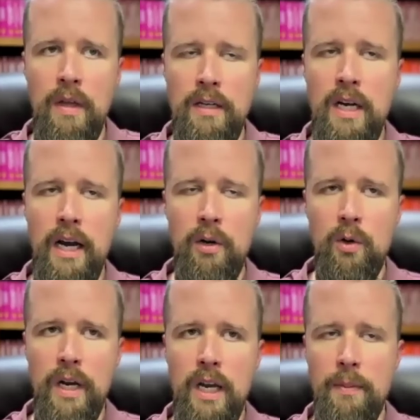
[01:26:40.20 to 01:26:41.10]
that
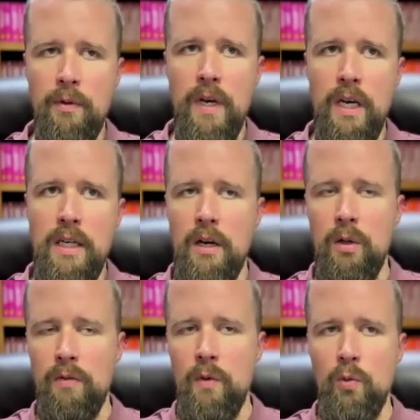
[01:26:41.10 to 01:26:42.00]
title, that captivating
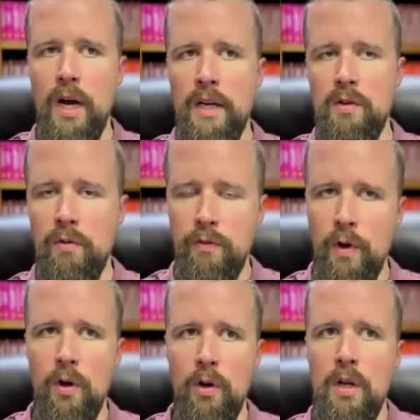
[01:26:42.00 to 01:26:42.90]
title of the rise and
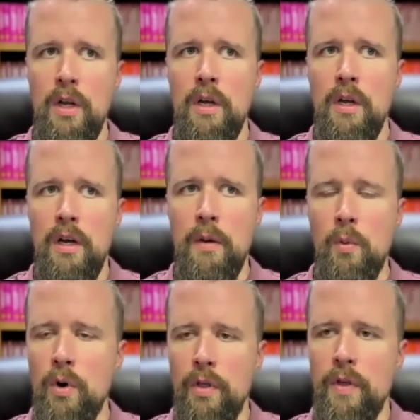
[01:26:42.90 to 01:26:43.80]
fall. Um,
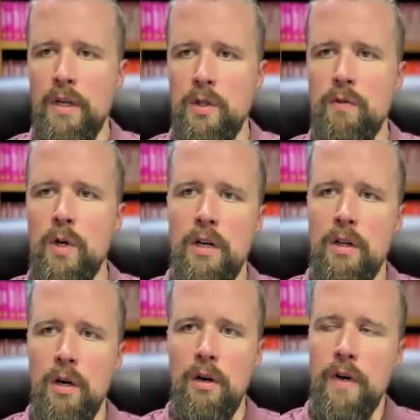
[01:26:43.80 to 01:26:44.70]
and one of the things you've tried to
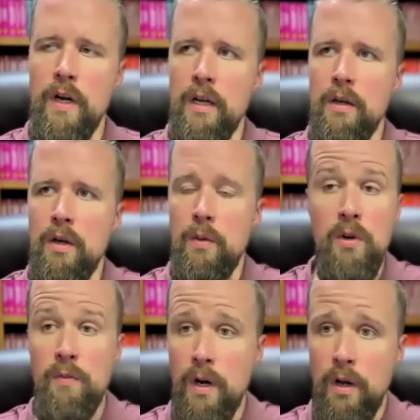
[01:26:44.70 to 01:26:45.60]
clarify um,
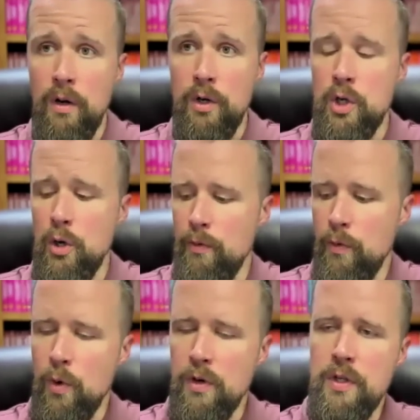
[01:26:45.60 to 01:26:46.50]
when you've been on our show
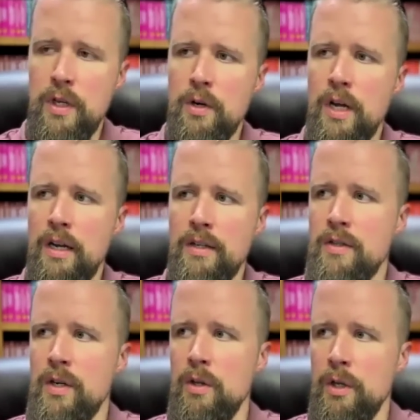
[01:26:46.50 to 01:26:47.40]
before is that you're not
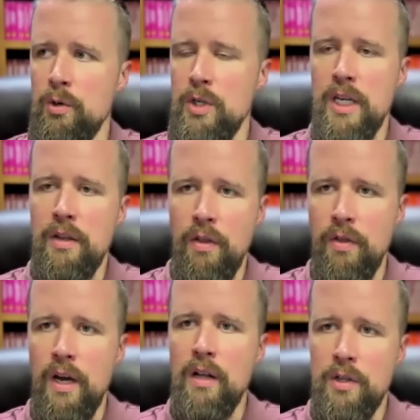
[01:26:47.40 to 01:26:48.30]
necessarily critiquing the
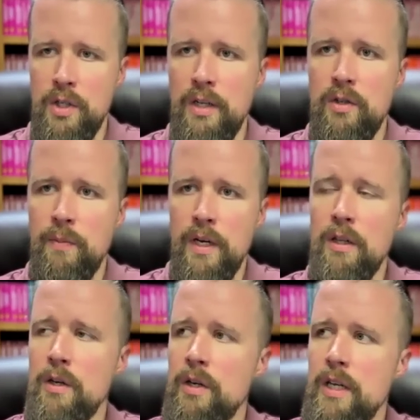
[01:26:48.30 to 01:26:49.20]
theology as you've made
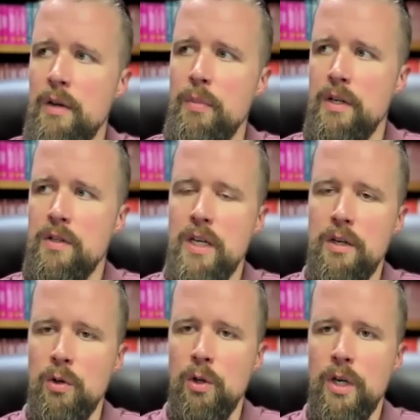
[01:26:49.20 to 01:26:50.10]
clear today, but
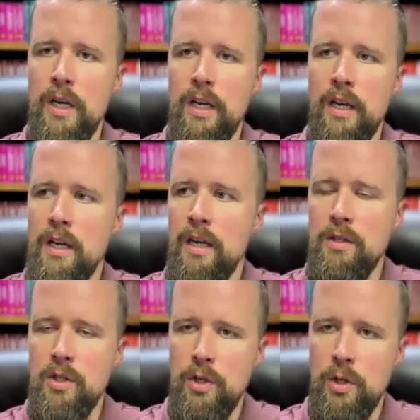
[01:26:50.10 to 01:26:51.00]
instead you're looking at
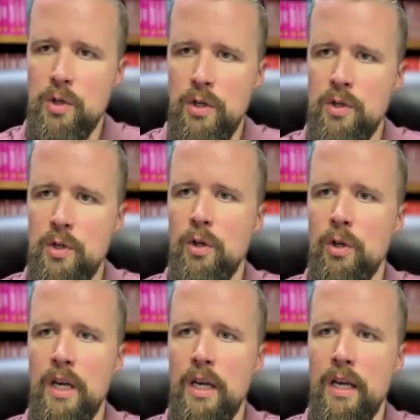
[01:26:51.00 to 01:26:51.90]
institutions, you're
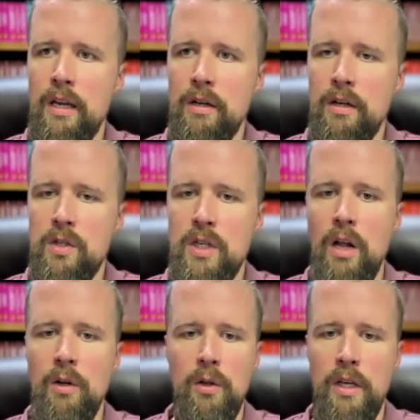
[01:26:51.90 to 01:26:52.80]
looking at uh,
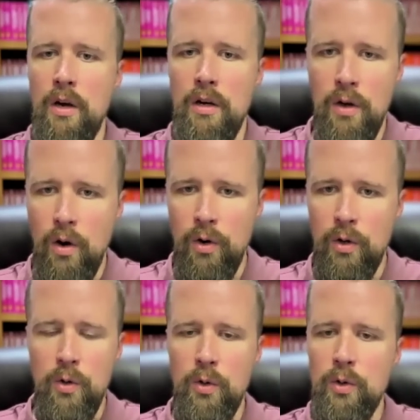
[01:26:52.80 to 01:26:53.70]
scholarly uh,
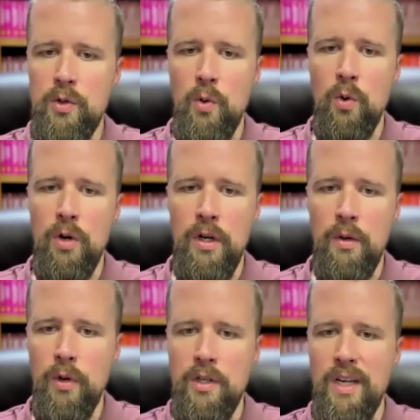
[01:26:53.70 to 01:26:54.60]
articles, or
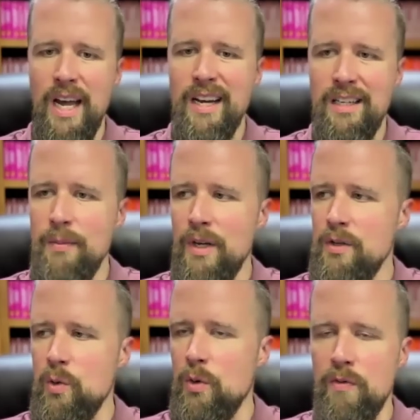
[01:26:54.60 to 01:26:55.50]
uh, we could say
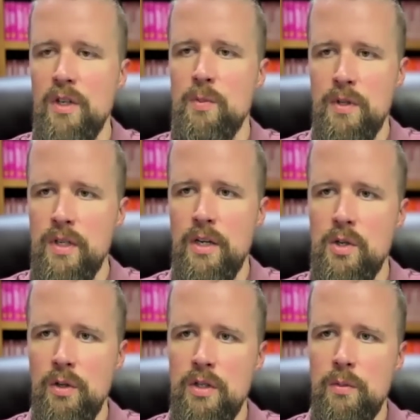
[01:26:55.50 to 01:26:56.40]
academic sort of
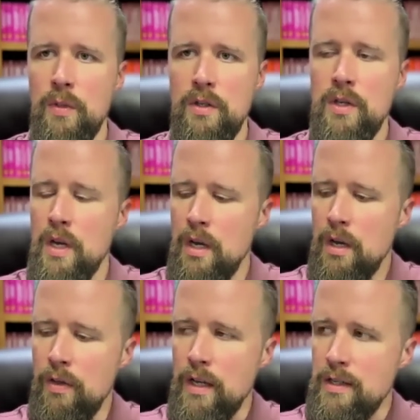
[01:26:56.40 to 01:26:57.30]
dispensationalism that's
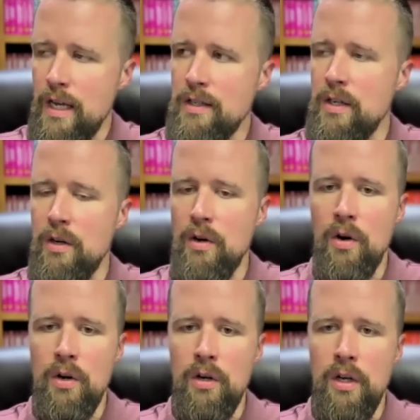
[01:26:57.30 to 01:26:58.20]
that's extant in
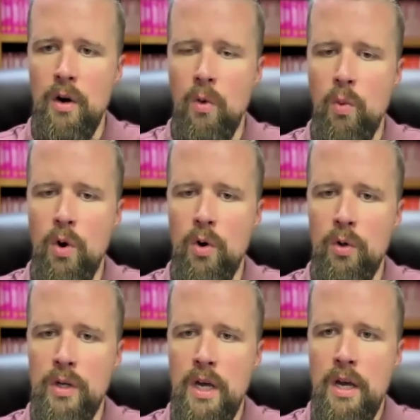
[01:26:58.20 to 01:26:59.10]
our uh, in our
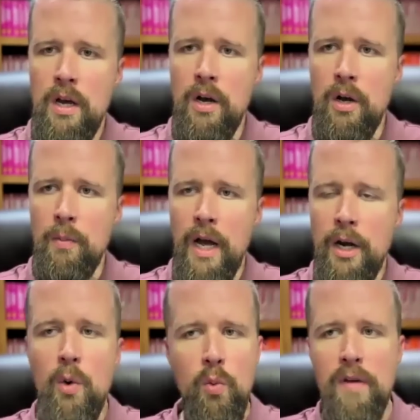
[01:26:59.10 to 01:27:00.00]
world. Um, I
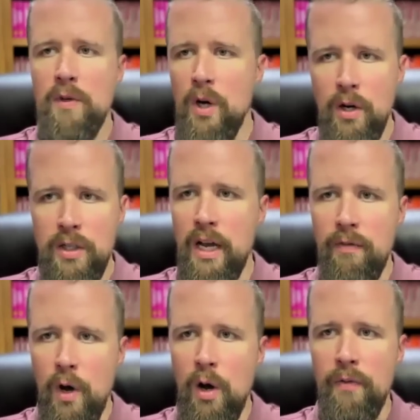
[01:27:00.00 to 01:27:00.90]
know we've talked
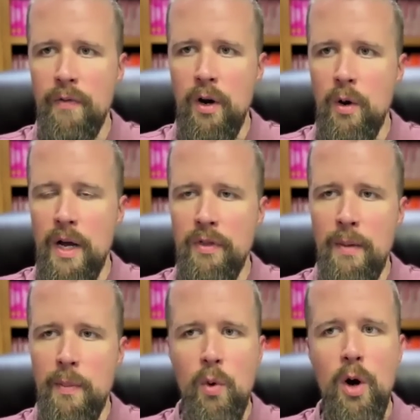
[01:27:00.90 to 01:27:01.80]
kind of off air about
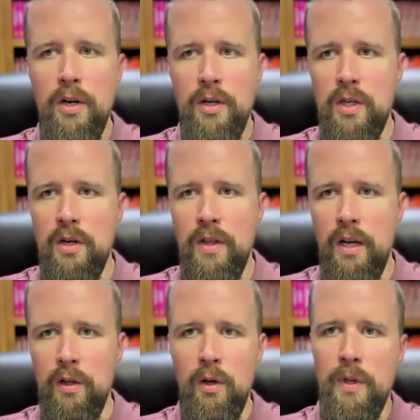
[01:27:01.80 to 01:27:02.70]
that, but walk us into
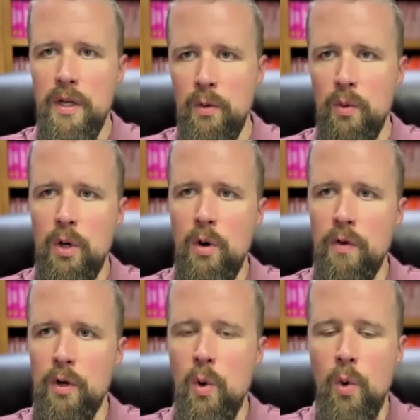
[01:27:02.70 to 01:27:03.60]
that a little bit, and then we'll go
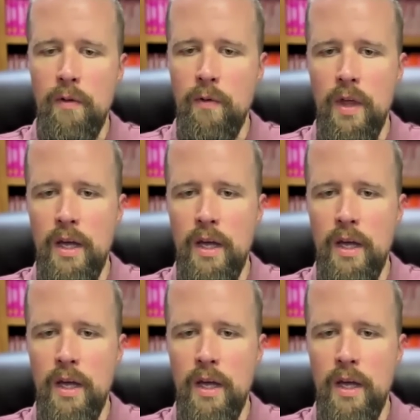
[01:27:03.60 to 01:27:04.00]
over to Corey for